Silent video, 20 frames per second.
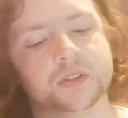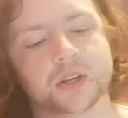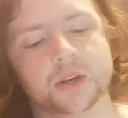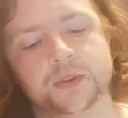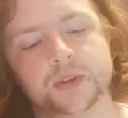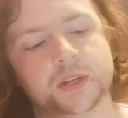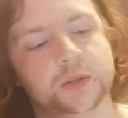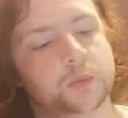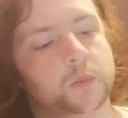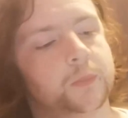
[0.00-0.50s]

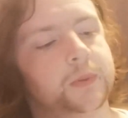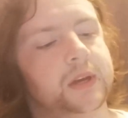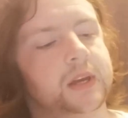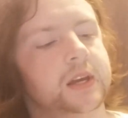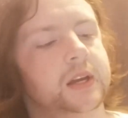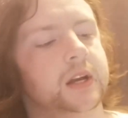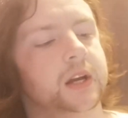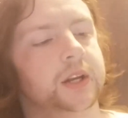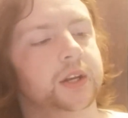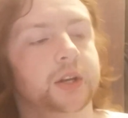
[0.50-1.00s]
So this will
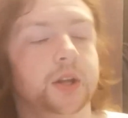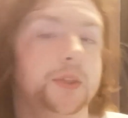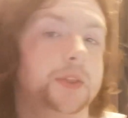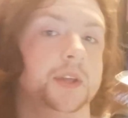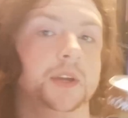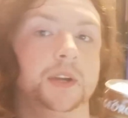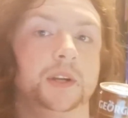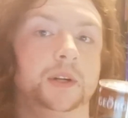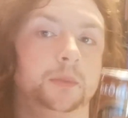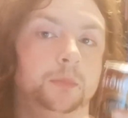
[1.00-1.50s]
be
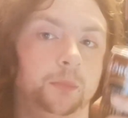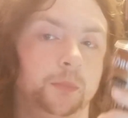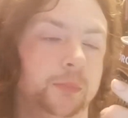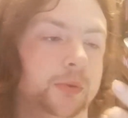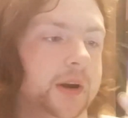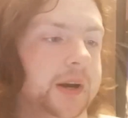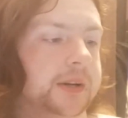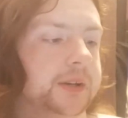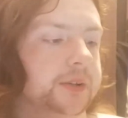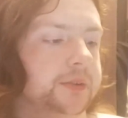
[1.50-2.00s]
another
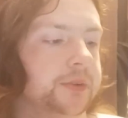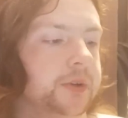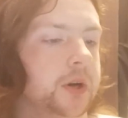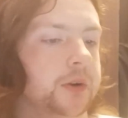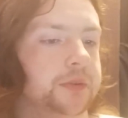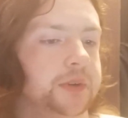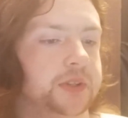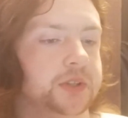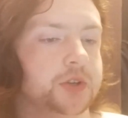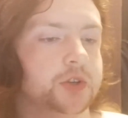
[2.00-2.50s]
brand of
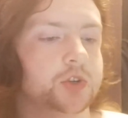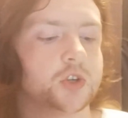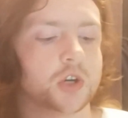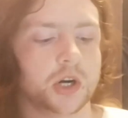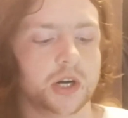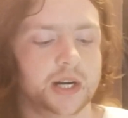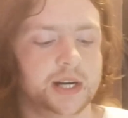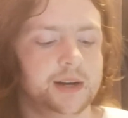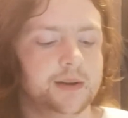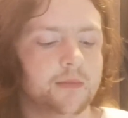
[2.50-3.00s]
coffee to
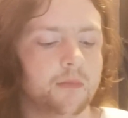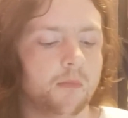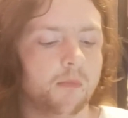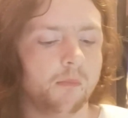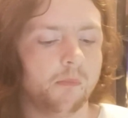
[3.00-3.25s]
try.